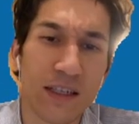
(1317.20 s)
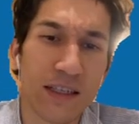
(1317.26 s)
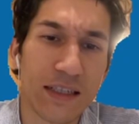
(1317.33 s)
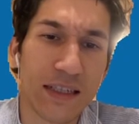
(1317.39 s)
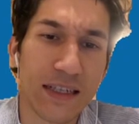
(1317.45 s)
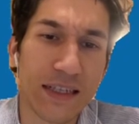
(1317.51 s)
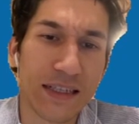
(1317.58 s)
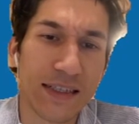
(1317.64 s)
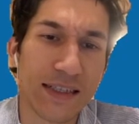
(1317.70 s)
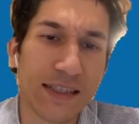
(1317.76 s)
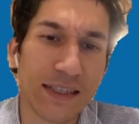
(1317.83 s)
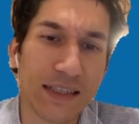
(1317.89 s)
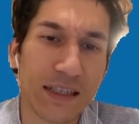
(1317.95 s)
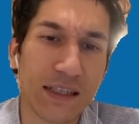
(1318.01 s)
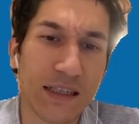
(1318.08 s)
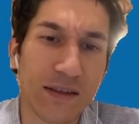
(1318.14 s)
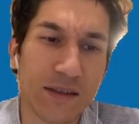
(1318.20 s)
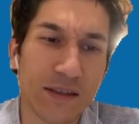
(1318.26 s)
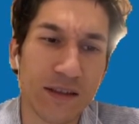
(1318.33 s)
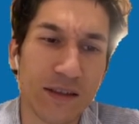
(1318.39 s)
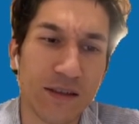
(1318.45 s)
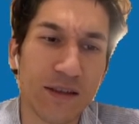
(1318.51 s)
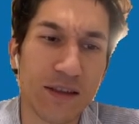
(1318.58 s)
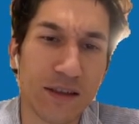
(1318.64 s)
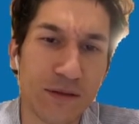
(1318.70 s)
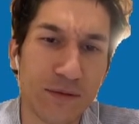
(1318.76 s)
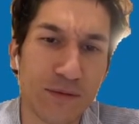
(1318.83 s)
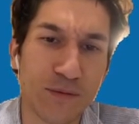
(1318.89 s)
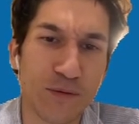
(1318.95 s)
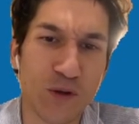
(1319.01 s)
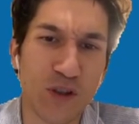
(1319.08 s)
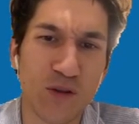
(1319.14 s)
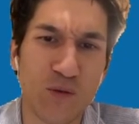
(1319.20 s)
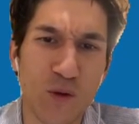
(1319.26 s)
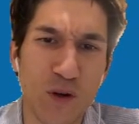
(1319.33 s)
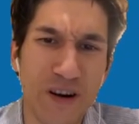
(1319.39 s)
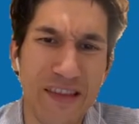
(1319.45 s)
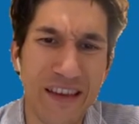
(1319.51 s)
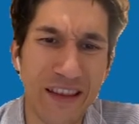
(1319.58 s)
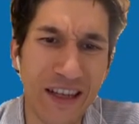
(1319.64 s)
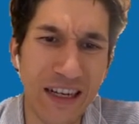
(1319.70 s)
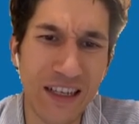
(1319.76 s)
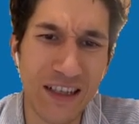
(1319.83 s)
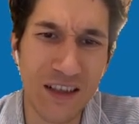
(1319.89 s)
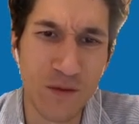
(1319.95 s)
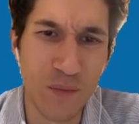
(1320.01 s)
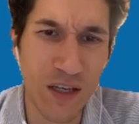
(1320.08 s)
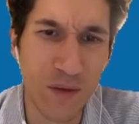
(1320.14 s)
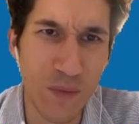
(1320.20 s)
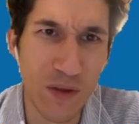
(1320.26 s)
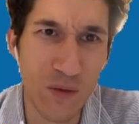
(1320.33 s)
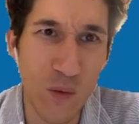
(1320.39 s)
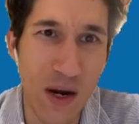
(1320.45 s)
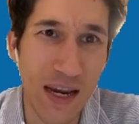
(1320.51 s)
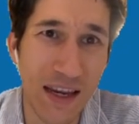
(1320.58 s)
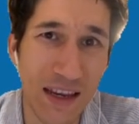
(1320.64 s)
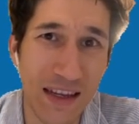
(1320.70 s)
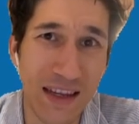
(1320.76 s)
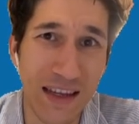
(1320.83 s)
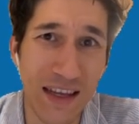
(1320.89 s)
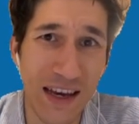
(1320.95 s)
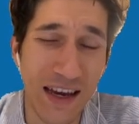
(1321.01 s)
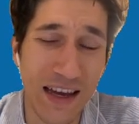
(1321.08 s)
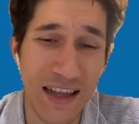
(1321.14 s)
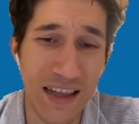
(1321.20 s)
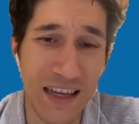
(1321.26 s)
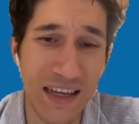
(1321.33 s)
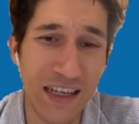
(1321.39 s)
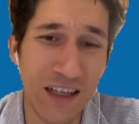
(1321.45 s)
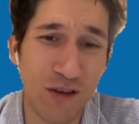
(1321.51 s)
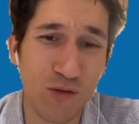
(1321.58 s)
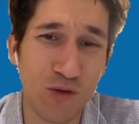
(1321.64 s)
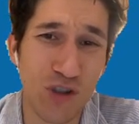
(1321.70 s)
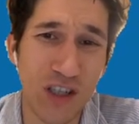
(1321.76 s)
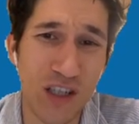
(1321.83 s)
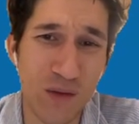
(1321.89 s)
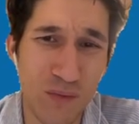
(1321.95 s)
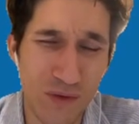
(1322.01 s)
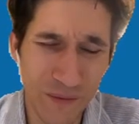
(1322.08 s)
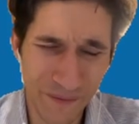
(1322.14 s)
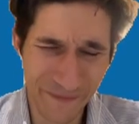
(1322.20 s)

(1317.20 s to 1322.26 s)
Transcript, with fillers: At least it's uh, it was worth it a little bit, but why the hell I need to ship?